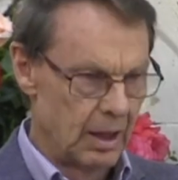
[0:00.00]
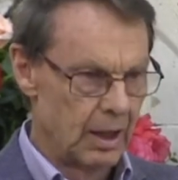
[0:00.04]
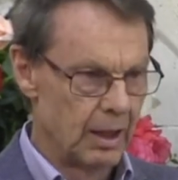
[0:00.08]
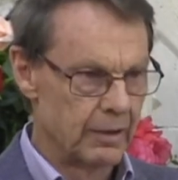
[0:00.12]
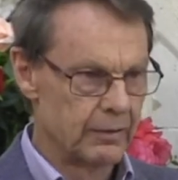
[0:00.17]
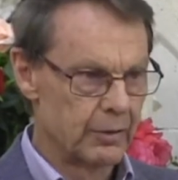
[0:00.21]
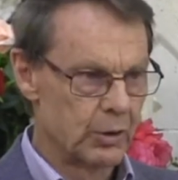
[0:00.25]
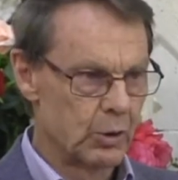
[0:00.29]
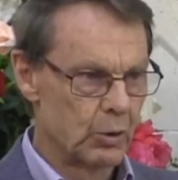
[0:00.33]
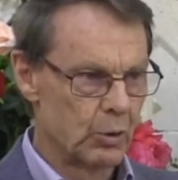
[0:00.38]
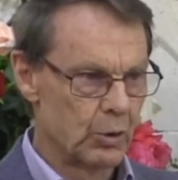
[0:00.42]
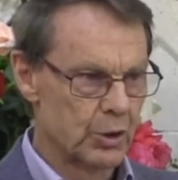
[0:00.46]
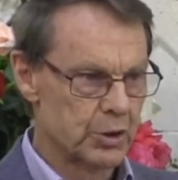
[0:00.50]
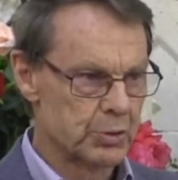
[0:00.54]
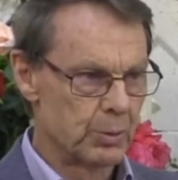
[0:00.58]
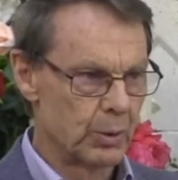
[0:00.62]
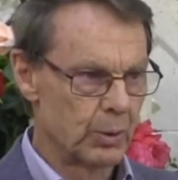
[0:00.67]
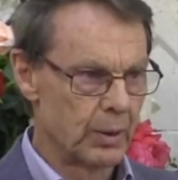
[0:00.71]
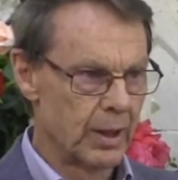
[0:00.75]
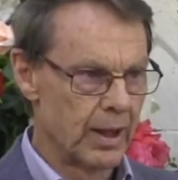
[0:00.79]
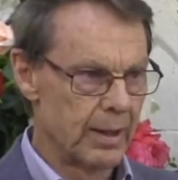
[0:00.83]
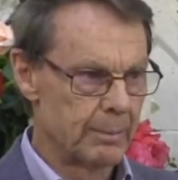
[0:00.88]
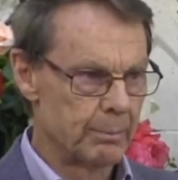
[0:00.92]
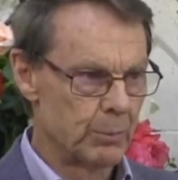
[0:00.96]
Of course,
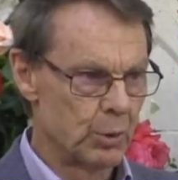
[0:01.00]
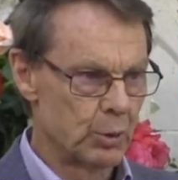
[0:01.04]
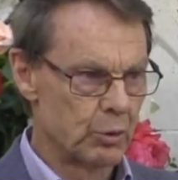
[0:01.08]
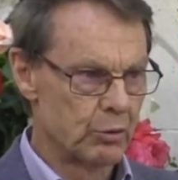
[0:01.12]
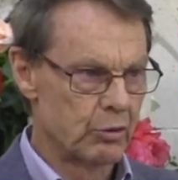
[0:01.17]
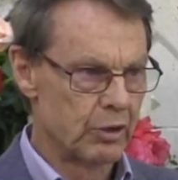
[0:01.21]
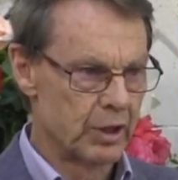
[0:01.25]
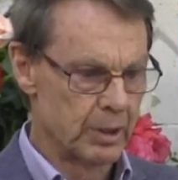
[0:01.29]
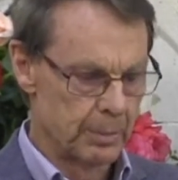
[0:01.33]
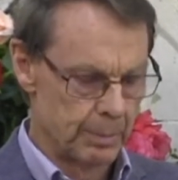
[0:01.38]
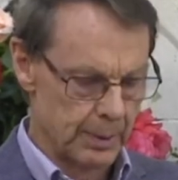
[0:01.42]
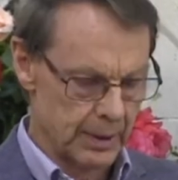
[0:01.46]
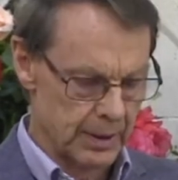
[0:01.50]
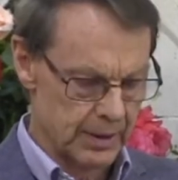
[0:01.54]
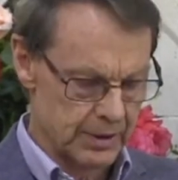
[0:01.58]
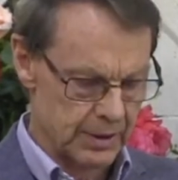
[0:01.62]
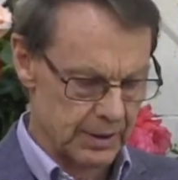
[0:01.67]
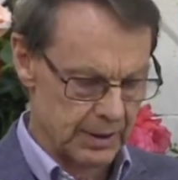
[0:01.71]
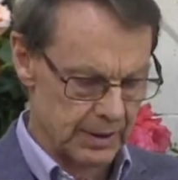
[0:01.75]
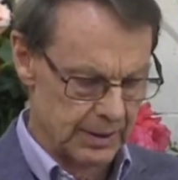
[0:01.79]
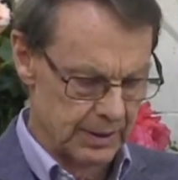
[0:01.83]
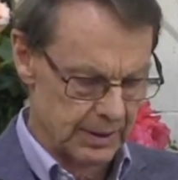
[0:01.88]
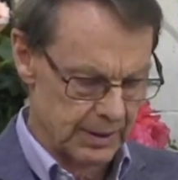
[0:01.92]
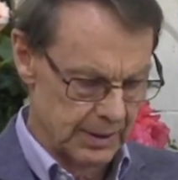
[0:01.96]
we'll have more
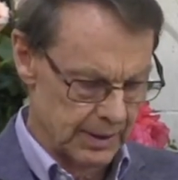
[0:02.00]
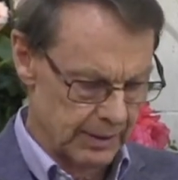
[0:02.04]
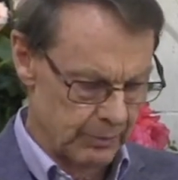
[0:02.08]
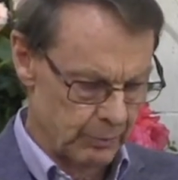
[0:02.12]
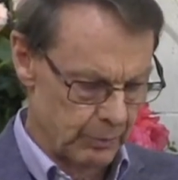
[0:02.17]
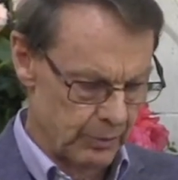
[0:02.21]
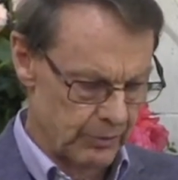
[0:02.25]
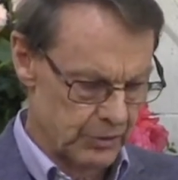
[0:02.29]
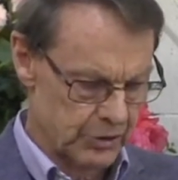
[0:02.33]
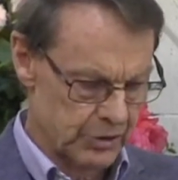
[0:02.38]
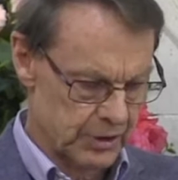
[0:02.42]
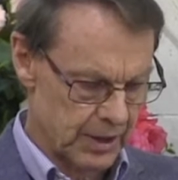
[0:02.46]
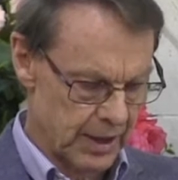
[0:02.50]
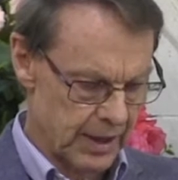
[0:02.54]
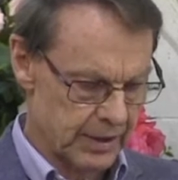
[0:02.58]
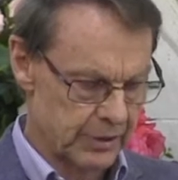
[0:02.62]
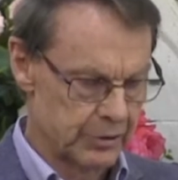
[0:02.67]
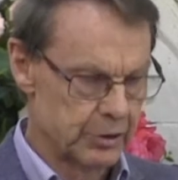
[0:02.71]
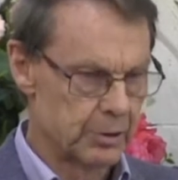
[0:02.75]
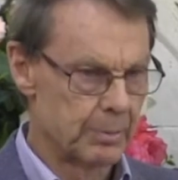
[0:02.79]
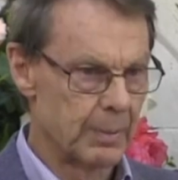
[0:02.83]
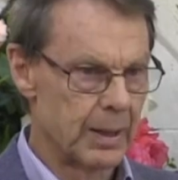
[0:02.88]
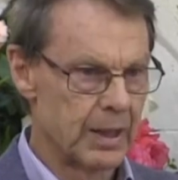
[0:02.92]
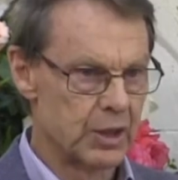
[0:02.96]
credibility if we've
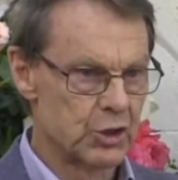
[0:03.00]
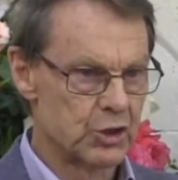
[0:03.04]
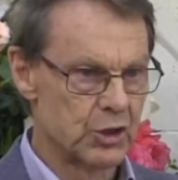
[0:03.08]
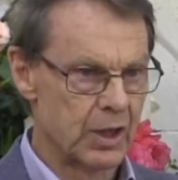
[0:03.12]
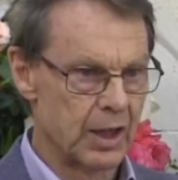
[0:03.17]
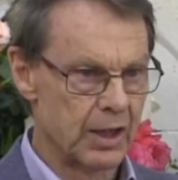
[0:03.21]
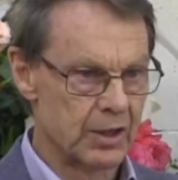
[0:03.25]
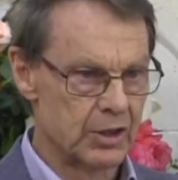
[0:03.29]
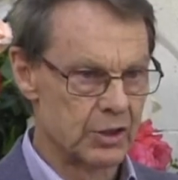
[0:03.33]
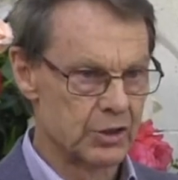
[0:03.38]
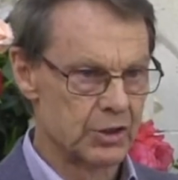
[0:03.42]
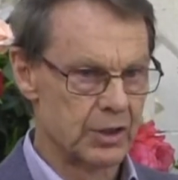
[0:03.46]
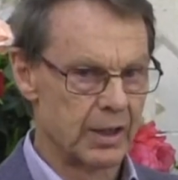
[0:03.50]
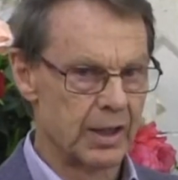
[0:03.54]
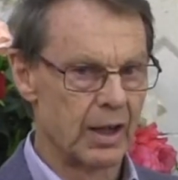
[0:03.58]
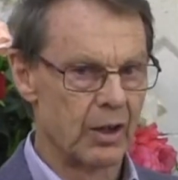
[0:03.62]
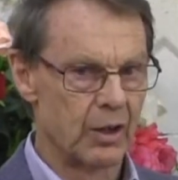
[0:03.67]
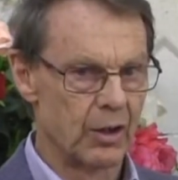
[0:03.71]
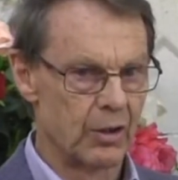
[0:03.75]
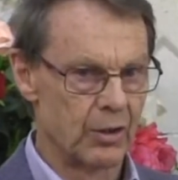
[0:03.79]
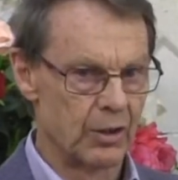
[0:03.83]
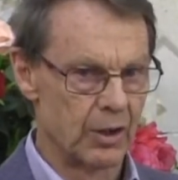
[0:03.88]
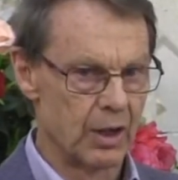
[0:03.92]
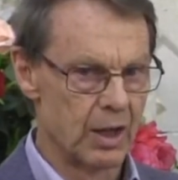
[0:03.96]
started to make changes in
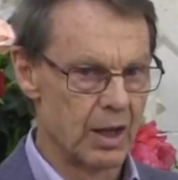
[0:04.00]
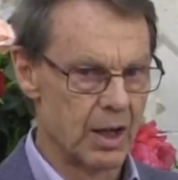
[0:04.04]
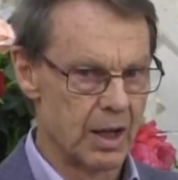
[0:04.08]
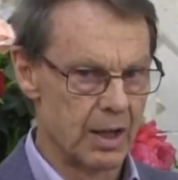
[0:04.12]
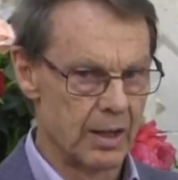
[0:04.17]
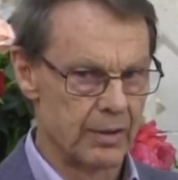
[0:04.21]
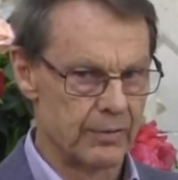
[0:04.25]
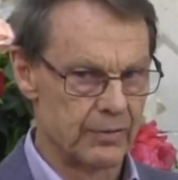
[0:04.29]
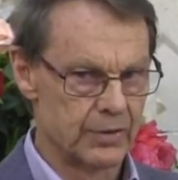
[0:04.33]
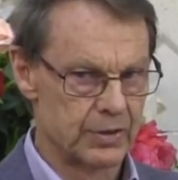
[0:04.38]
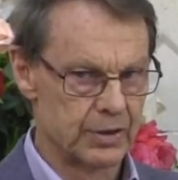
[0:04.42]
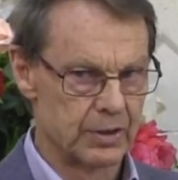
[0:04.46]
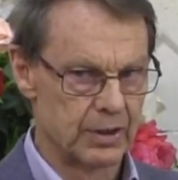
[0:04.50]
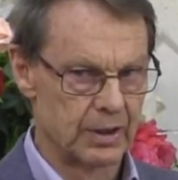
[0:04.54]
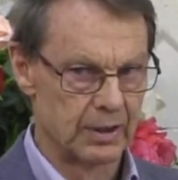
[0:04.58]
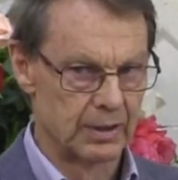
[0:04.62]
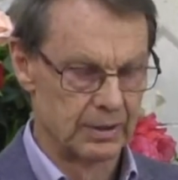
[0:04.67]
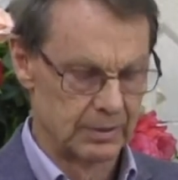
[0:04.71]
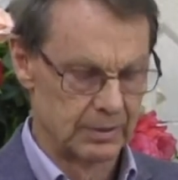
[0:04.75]
our own lives.